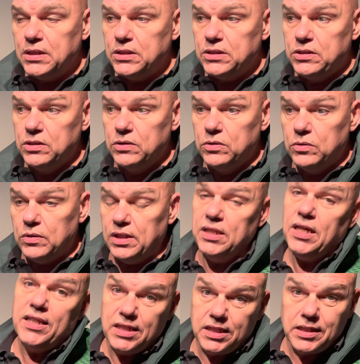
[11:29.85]
to
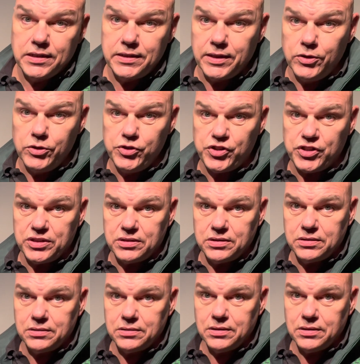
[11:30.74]
another conclusion.